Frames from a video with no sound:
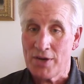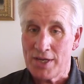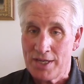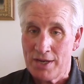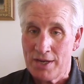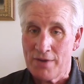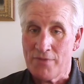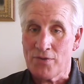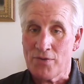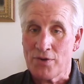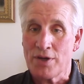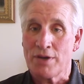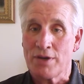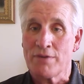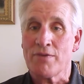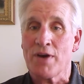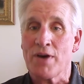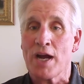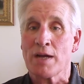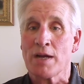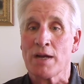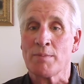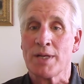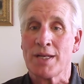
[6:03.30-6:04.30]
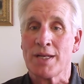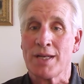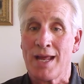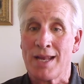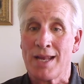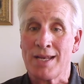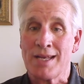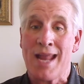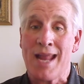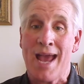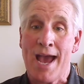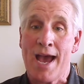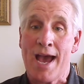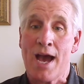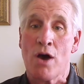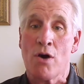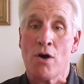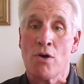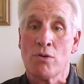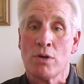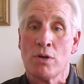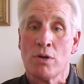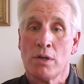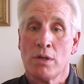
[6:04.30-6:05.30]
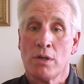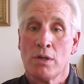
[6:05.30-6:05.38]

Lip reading: different environment, and now,